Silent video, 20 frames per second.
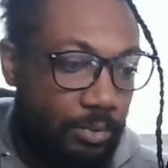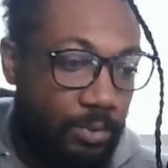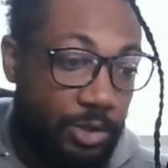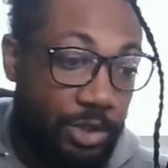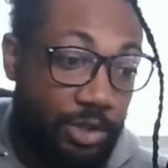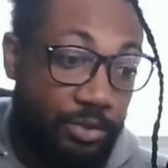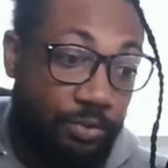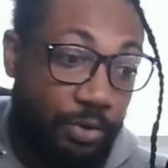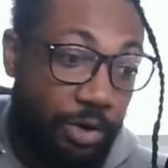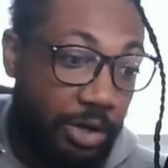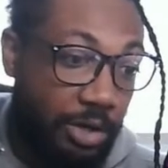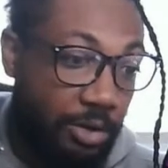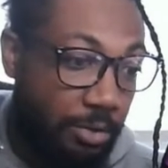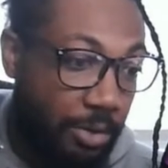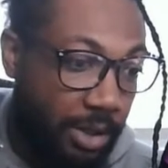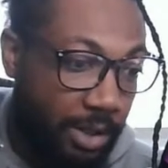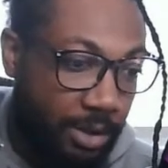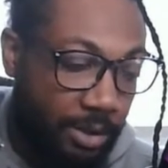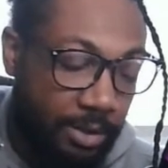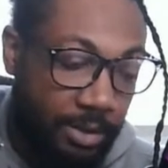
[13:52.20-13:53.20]
Just very
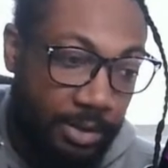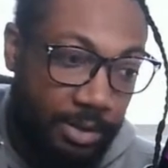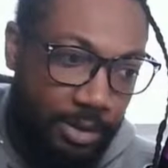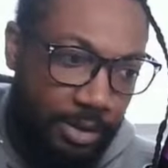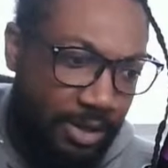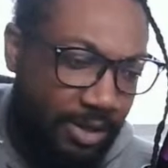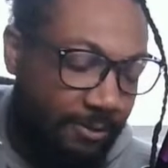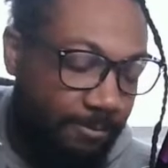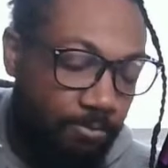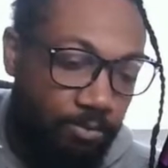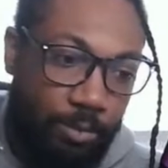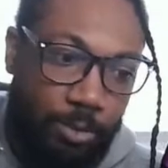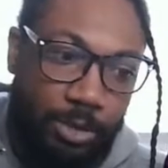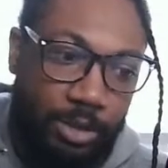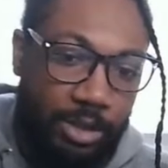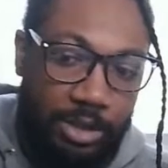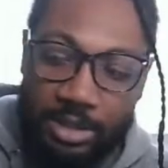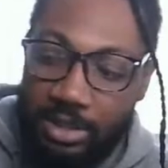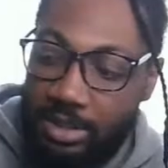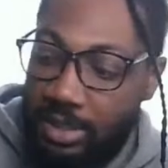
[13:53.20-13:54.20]
quick,
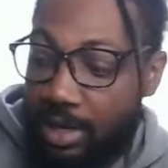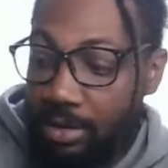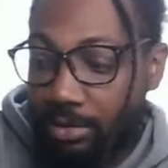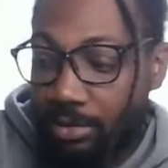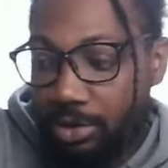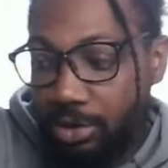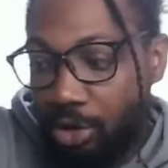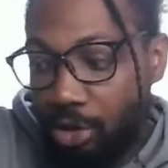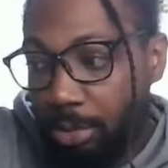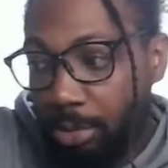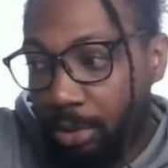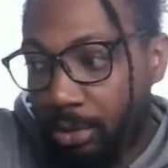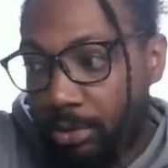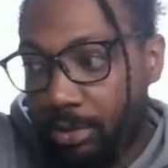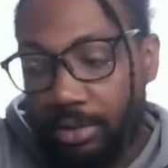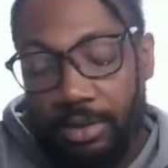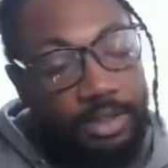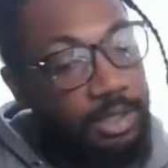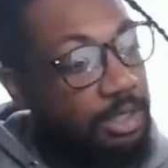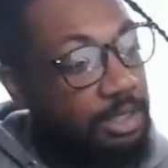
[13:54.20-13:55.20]
it sounds
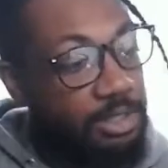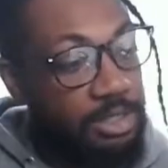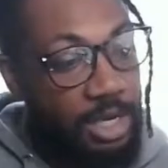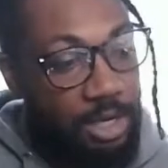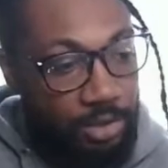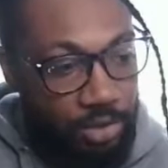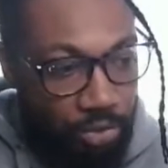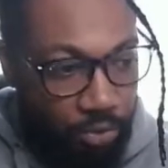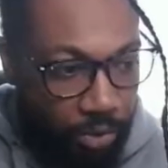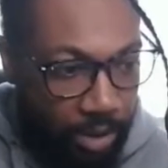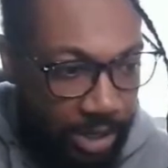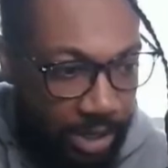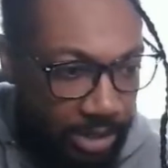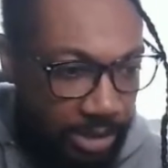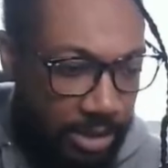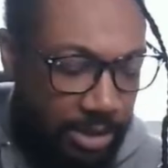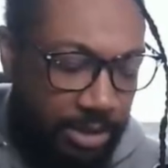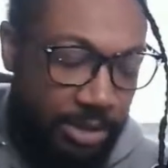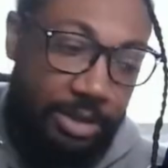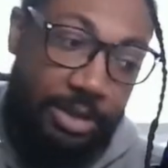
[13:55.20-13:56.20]
noble, it sounds
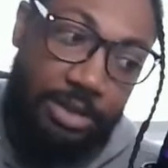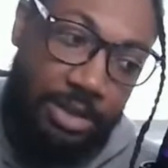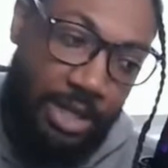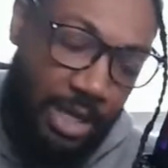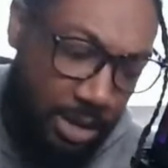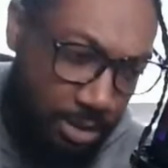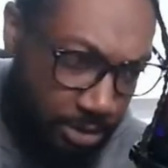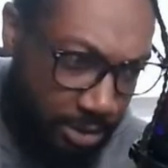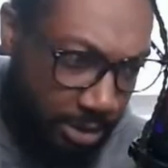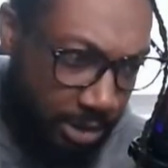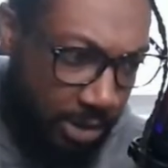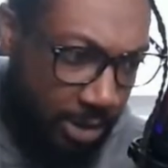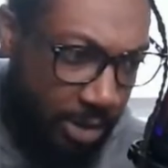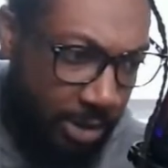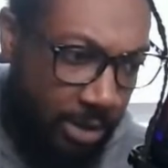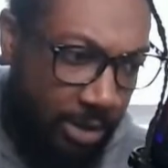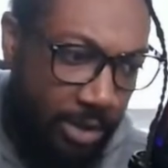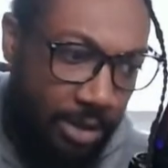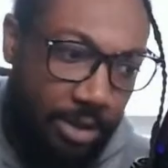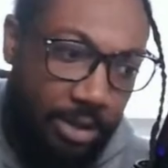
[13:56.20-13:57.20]
great, sounds
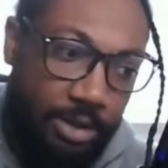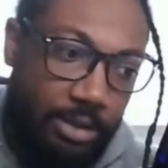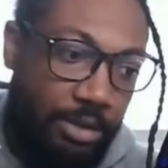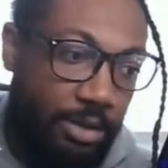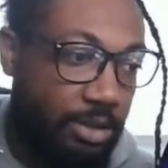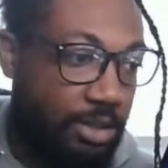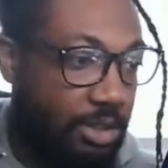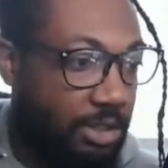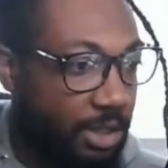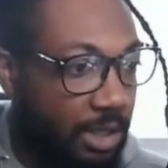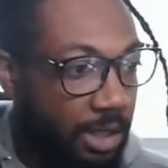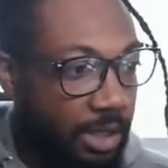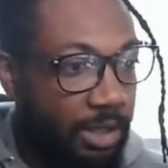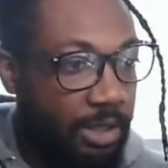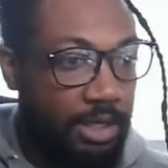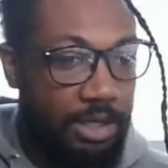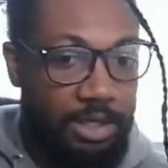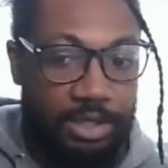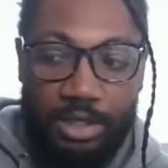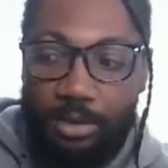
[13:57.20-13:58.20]
good. The
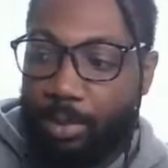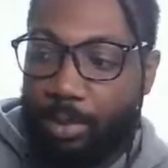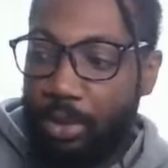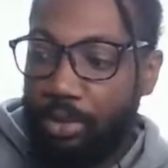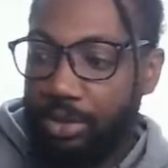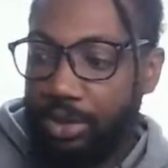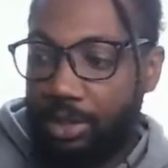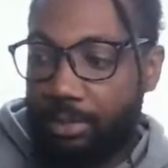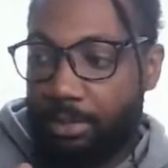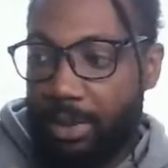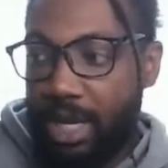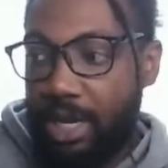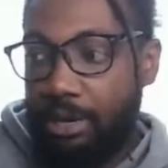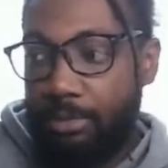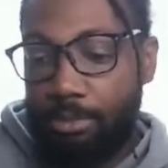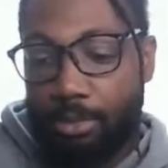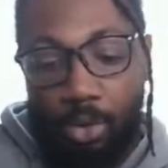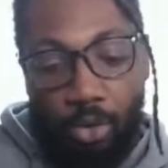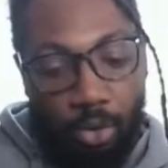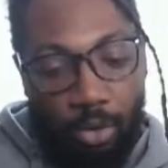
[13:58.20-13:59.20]
son is supposed to make
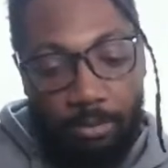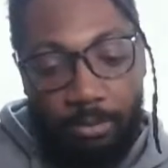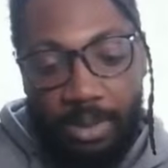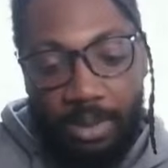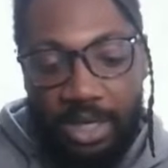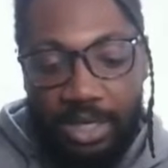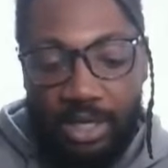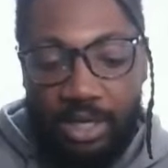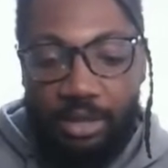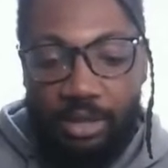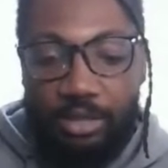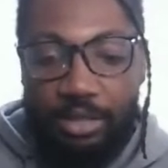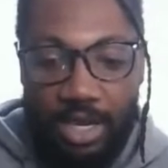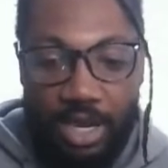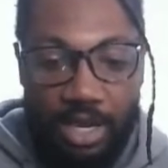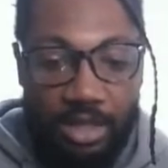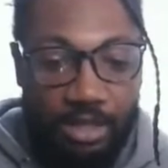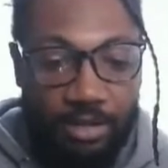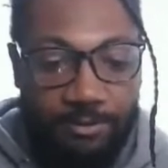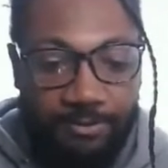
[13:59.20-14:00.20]
more money
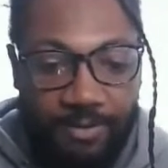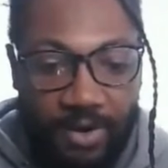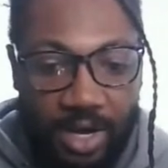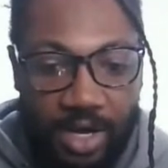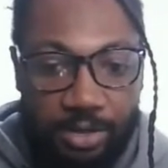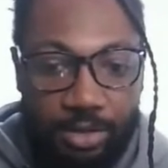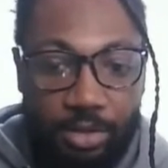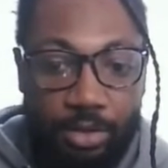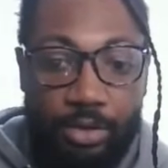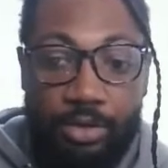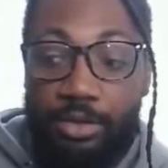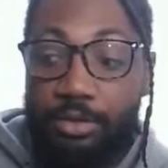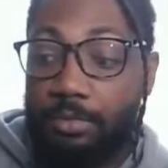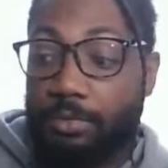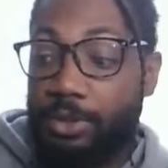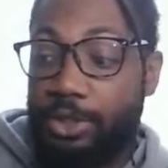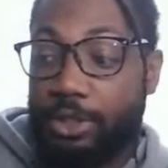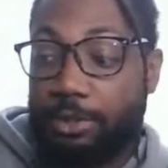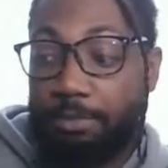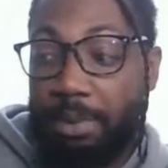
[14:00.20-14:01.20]
than the father,
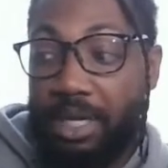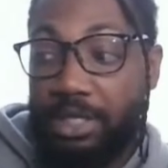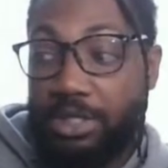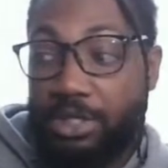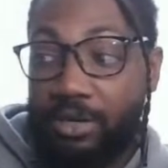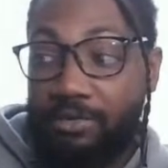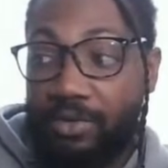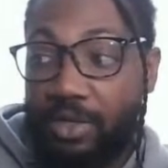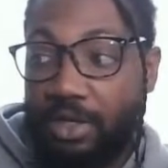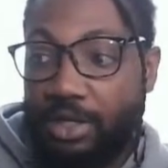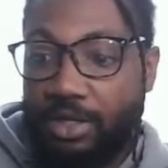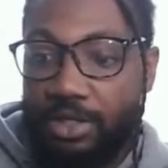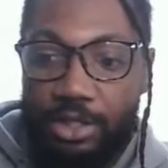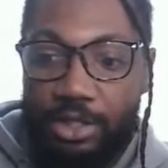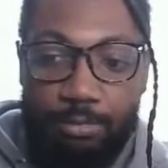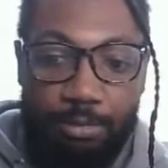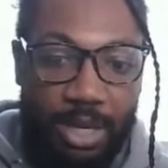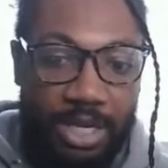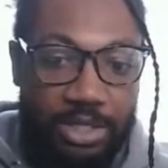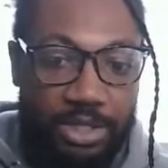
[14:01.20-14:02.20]
just based off
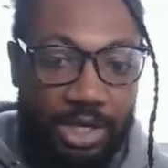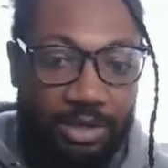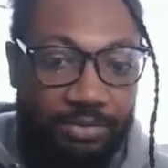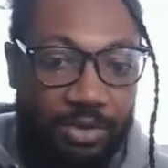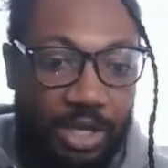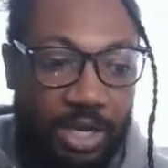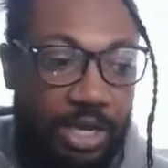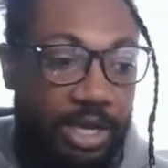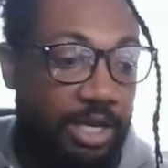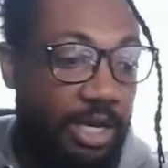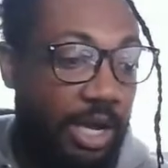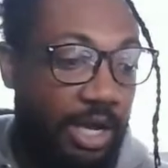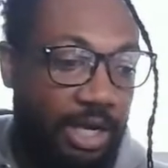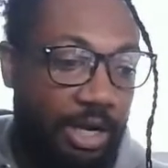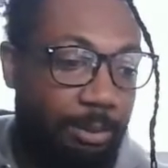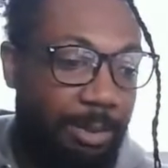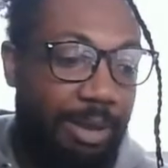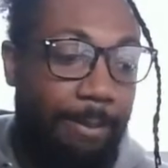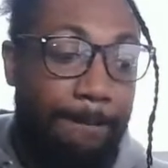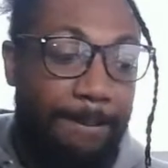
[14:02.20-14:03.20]
the
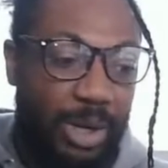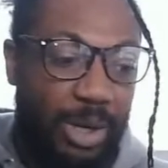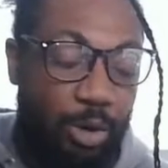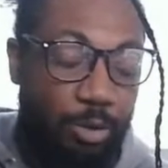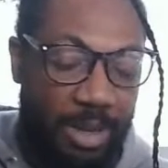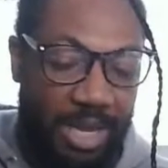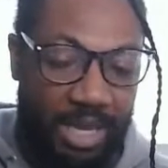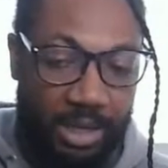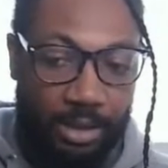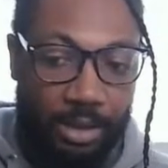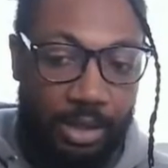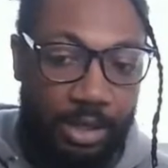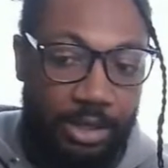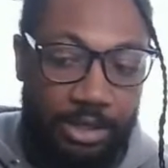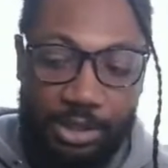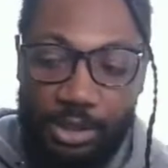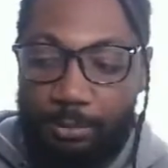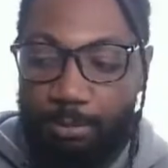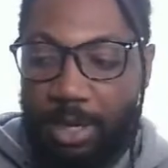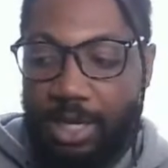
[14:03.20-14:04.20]
economy booming,
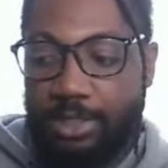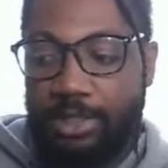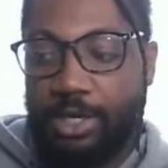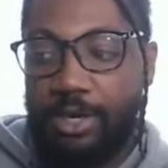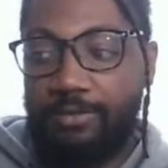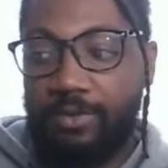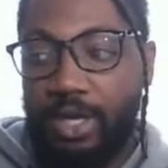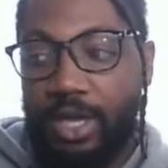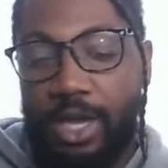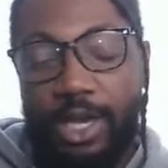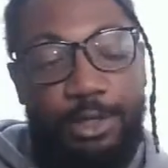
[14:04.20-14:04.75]
just based off the